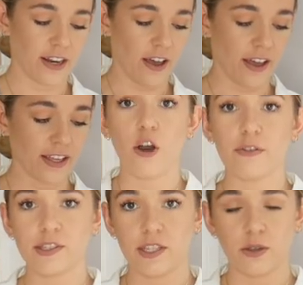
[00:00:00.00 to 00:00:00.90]
nice.
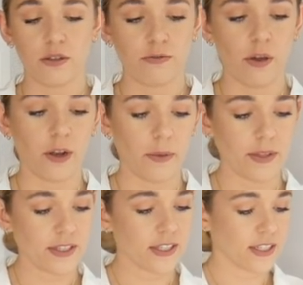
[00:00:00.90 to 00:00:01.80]
Obviously, you can roll up
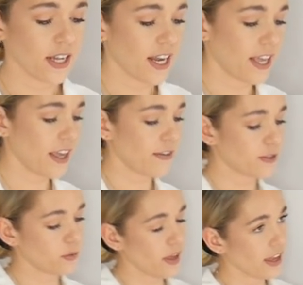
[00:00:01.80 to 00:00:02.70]
the
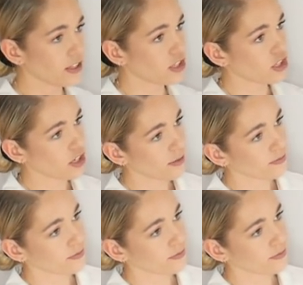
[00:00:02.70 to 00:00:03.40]
sleeves, which,